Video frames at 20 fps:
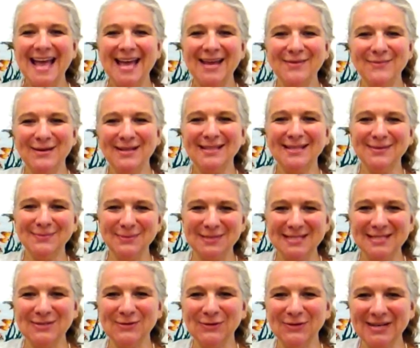And welcome to
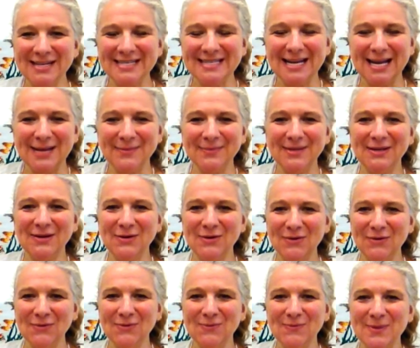Story Time at
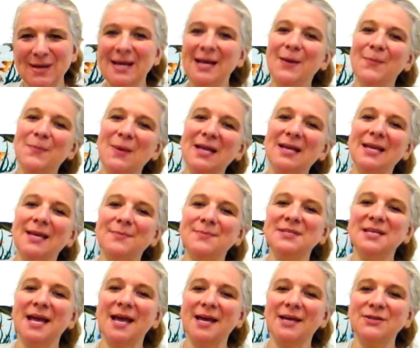Home. My
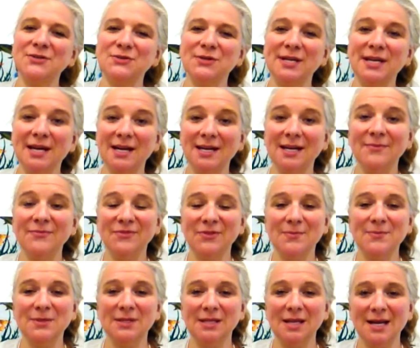name's Andrea and I'm
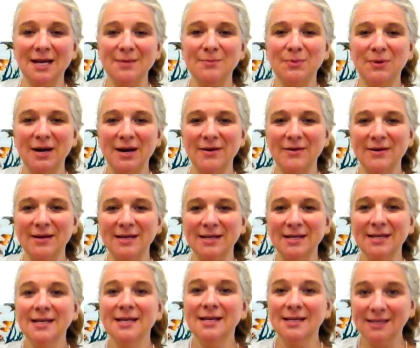from the library.
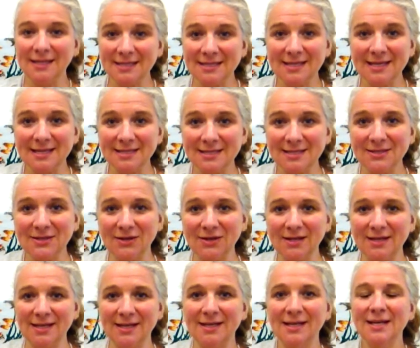Let's get
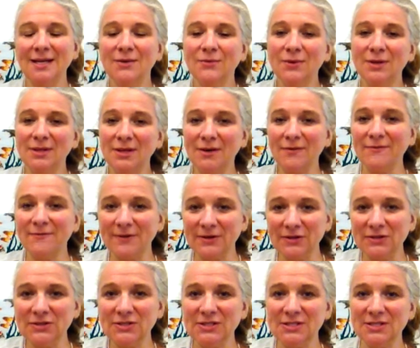started with our
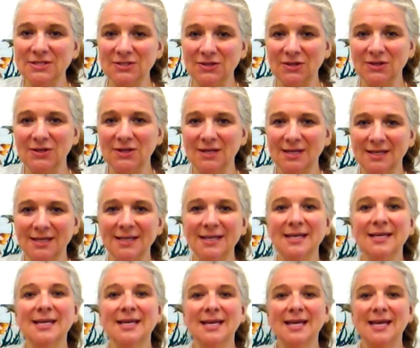first
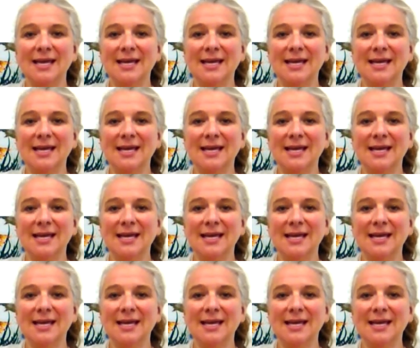song.